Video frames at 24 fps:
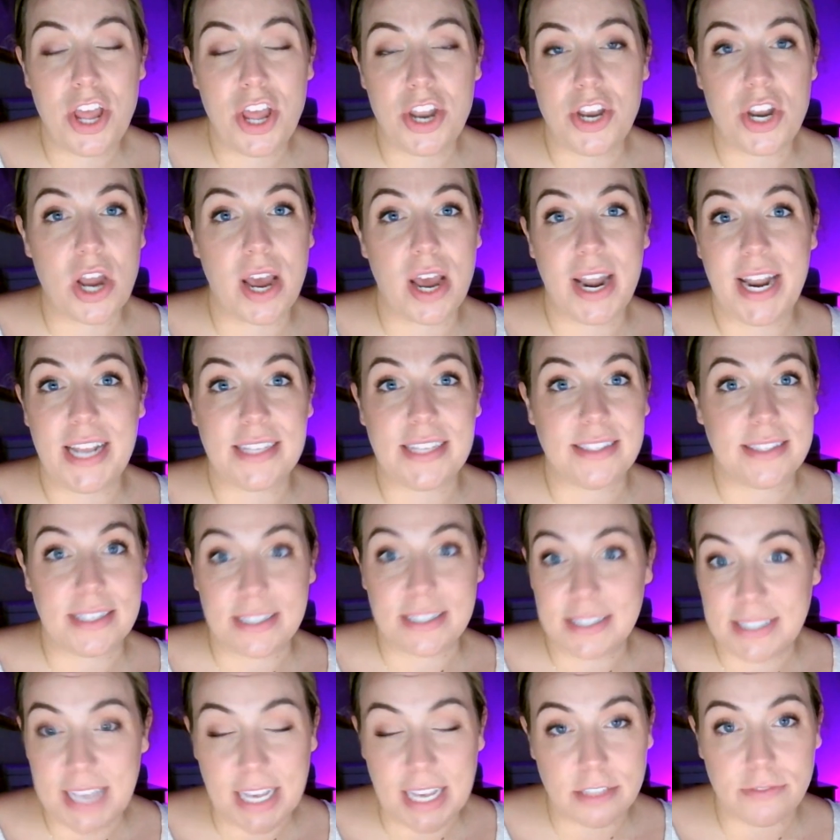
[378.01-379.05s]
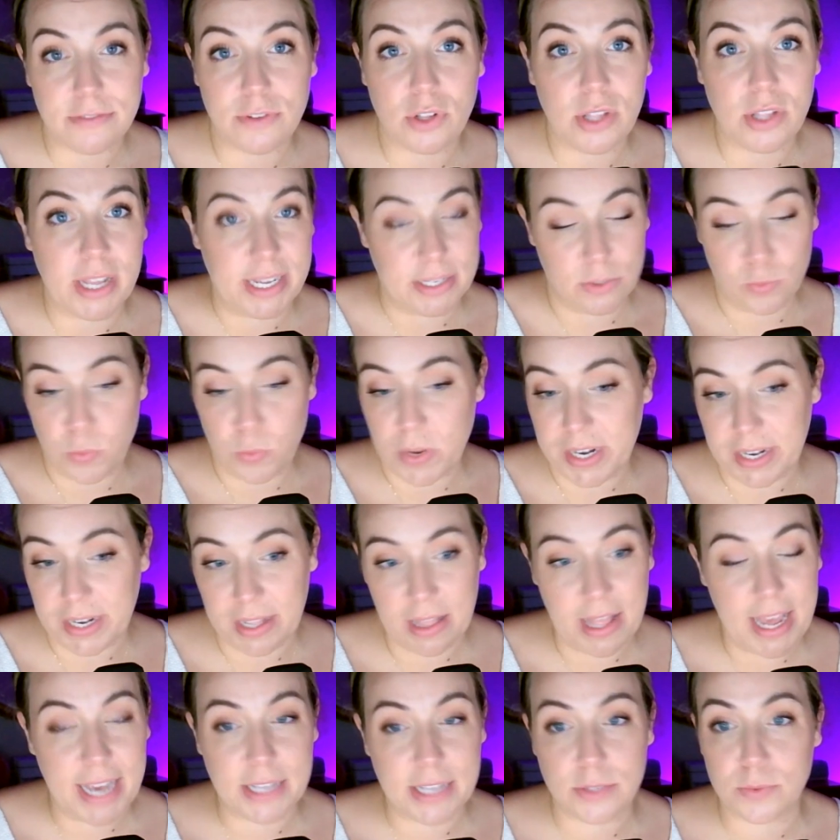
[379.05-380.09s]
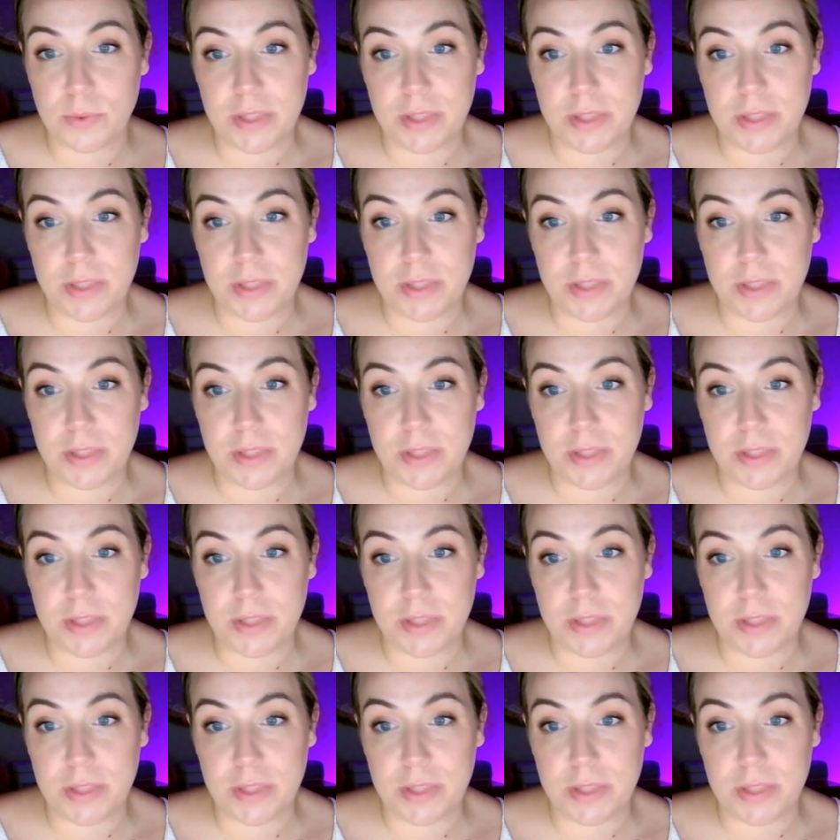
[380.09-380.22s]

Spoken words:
not as successful as one class with